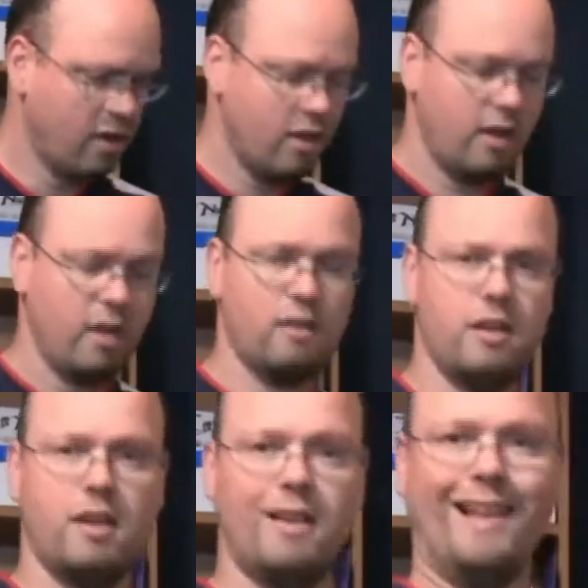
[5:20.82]
it
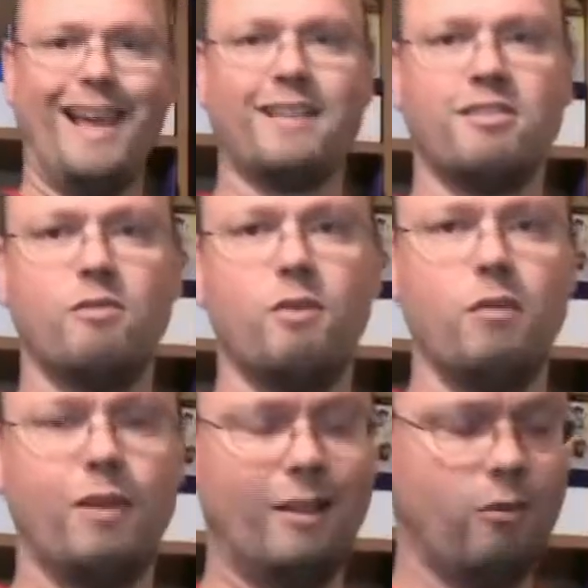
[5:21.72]
lacks the wee willy
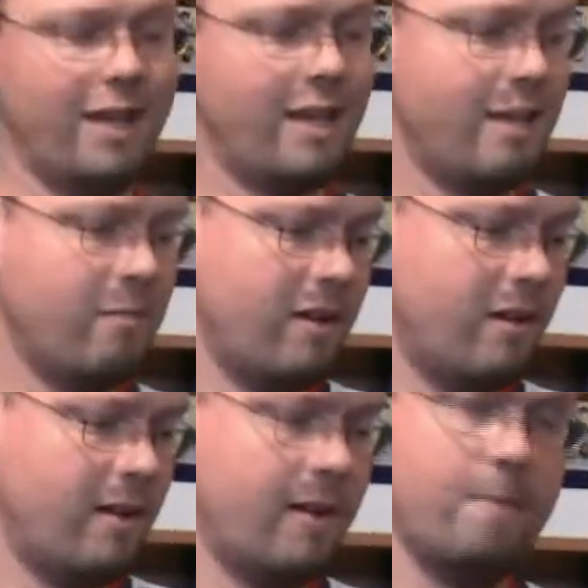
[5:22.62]
winky, but
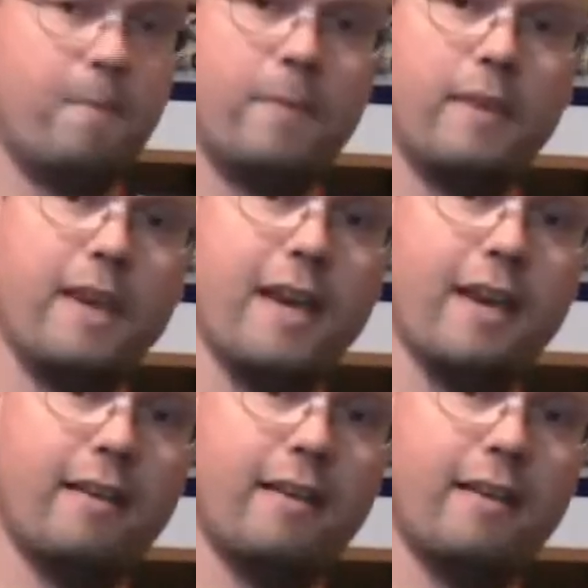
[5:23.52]
yeah,